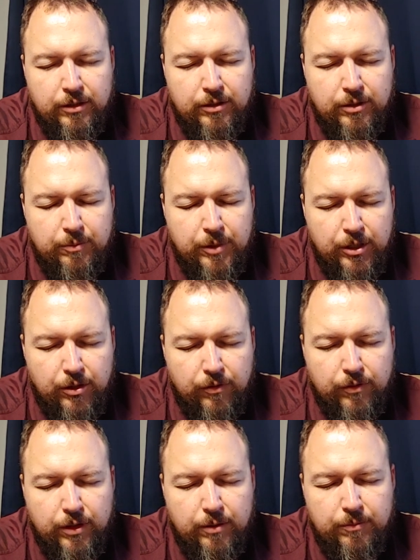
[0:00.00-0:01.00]
to be
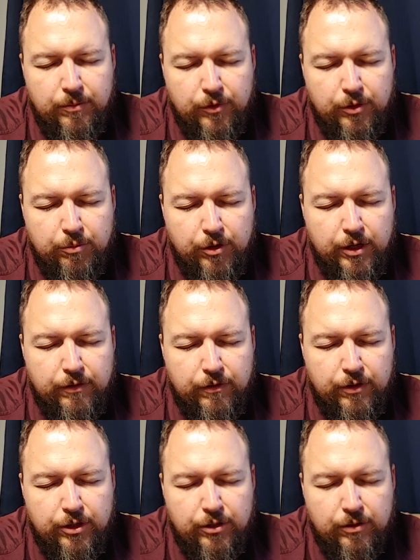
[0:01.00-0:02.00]
over them. We pray
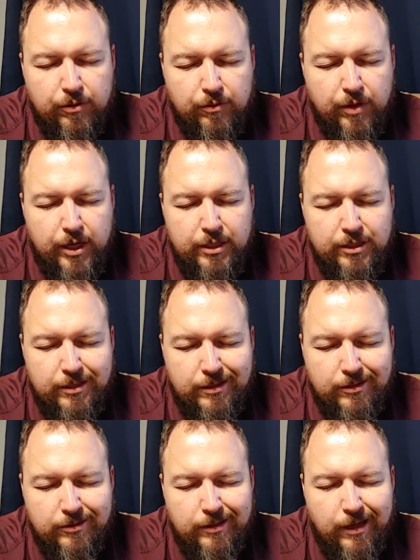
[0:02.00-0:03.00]
for your grace and
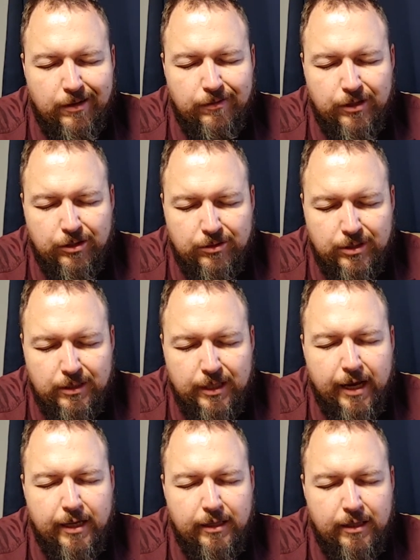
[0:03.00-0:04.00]
your love and your
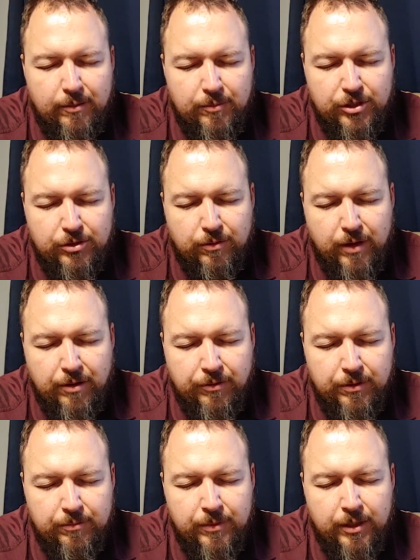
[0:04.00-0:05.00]
delight in them to
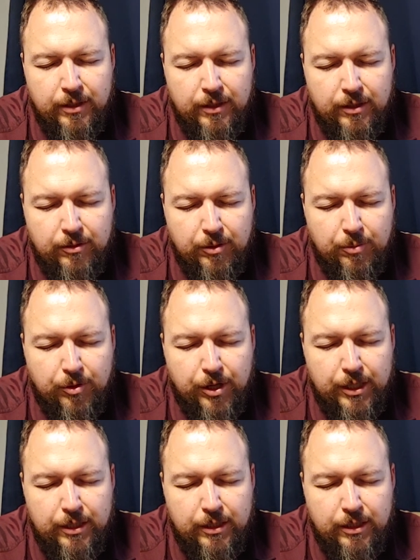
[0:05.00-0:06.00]
surround them. We
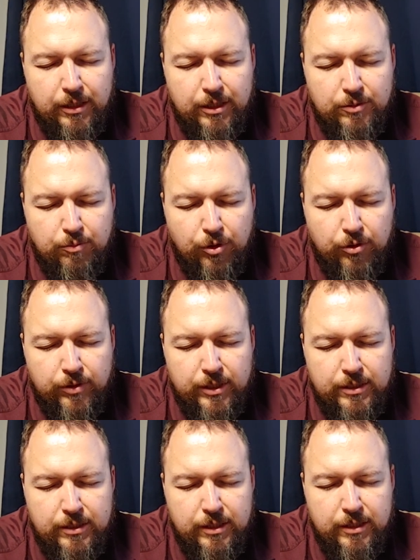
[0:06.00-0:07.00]
pray that in this
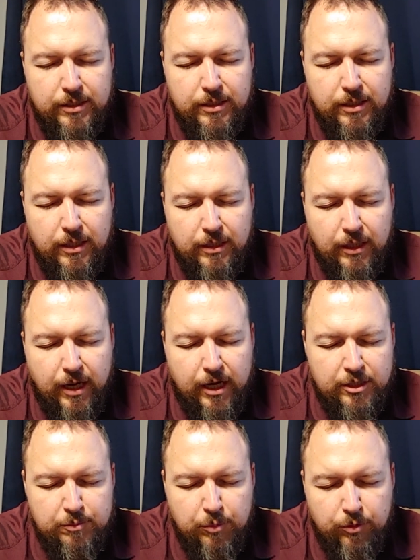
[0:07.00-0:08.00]
broken season that the
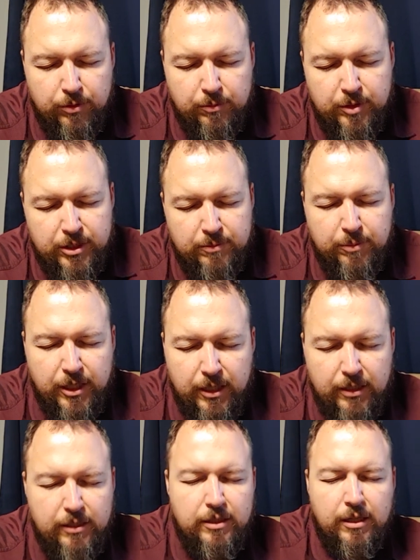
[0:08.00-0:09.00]
gospel would be
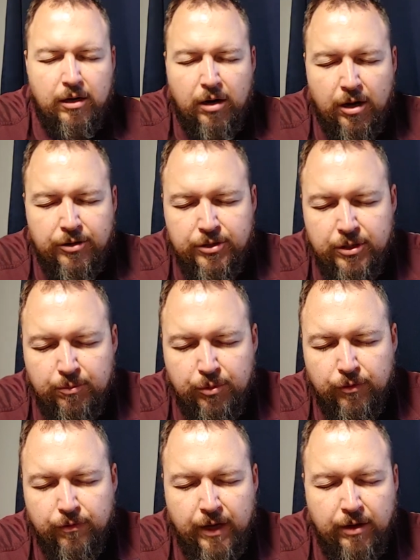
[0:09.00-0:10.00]
speaking into their hearts in a
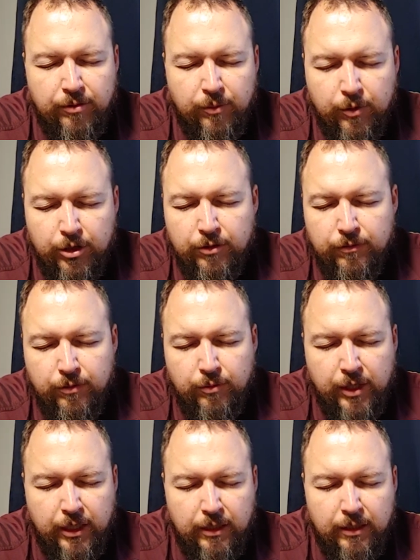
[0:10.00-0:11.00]
profound and wonderful
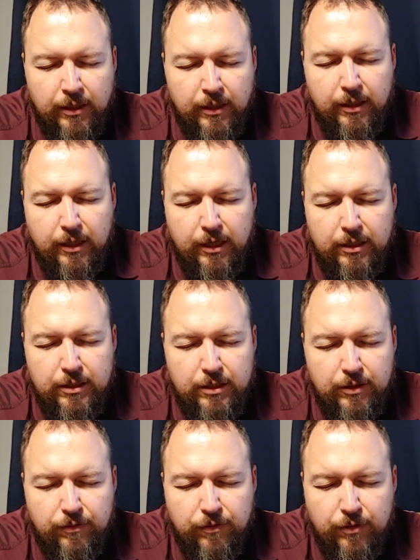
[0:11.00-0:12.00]
way. And
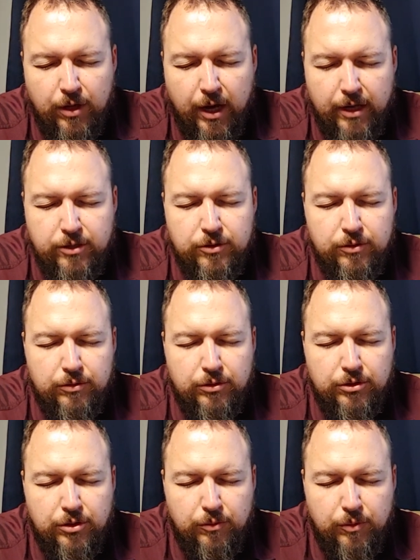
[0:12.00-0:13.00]
that for the high
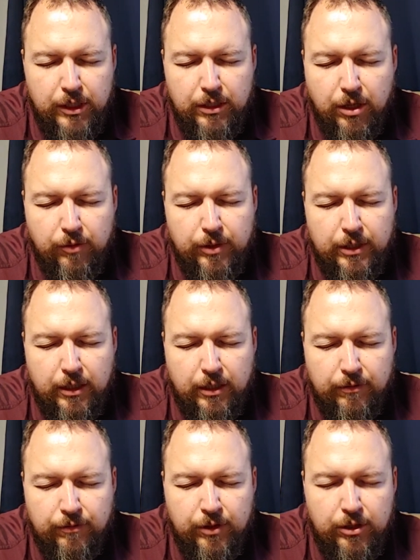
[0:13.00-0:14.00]
schoolers that we know and
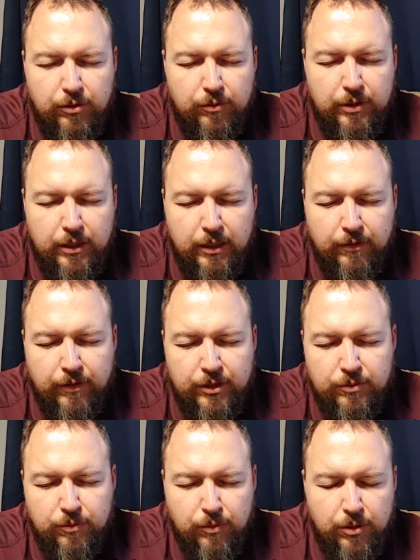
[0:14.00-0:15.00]
love, that you would give
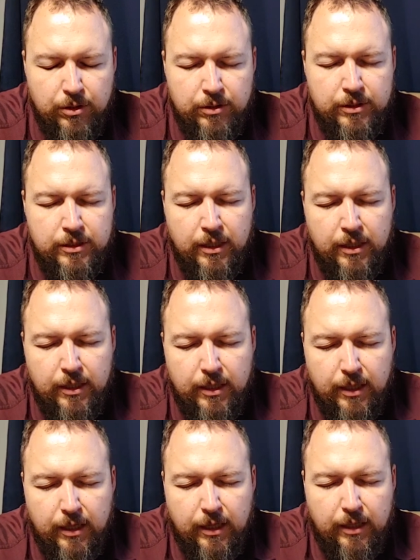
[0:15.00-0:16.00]
us words
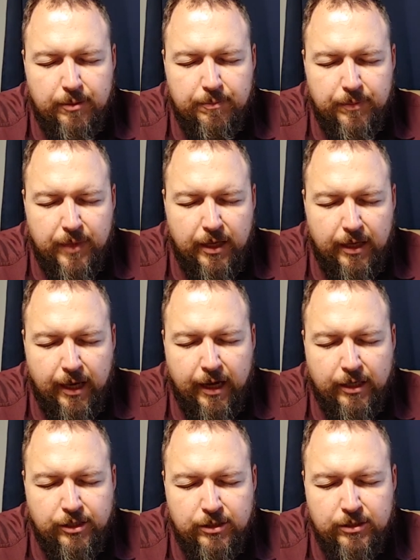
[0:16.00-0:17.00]
um, and
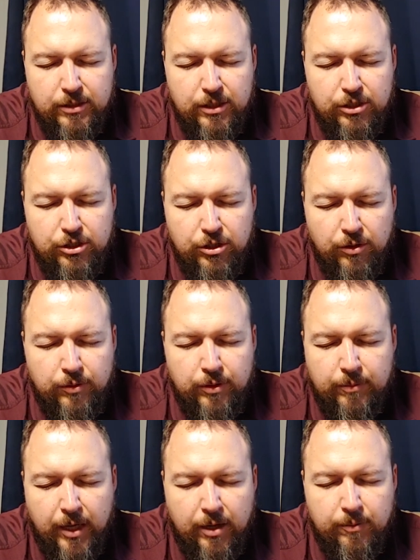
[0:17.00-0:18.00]
actions that show
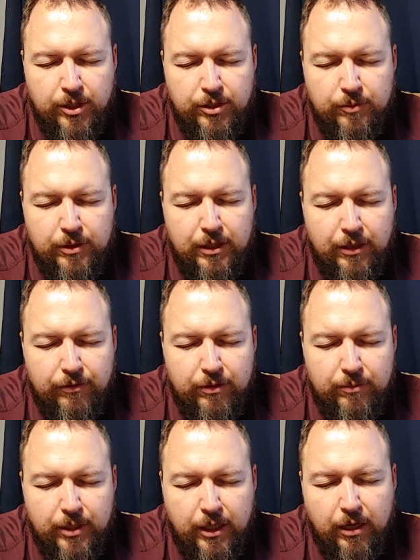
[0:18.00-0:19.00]
them how much we love
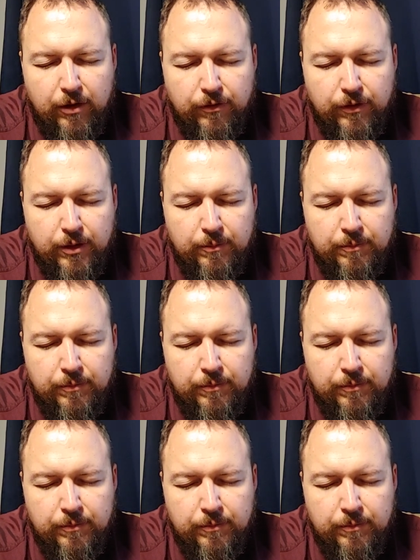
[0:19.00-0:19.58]
them and care for them.